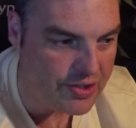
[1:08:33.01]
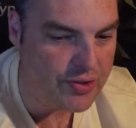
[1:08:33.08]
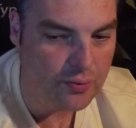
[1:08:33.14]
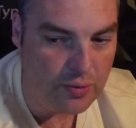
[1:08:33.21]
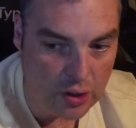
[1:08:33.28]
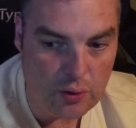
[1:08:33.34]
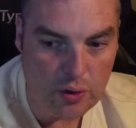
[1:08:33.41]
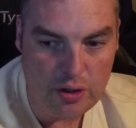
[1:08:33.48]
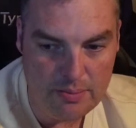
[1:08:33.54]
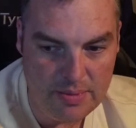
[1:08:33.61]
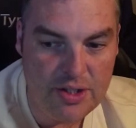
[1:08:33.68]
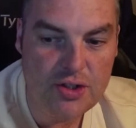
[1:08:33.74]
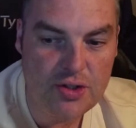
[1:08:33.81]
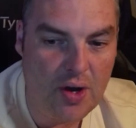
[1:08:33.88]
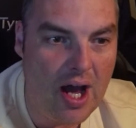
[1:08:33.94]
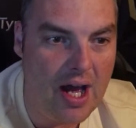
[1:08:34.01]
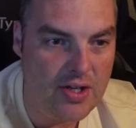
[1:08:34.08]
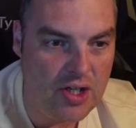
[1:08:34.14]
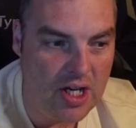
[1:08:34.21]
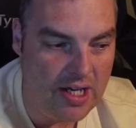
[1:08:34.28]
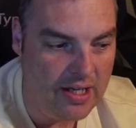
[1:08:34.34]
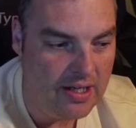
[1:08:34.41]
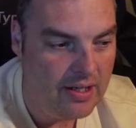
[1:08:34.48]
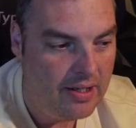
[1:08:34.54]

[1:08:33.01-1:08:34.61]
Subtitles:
recruitment strategy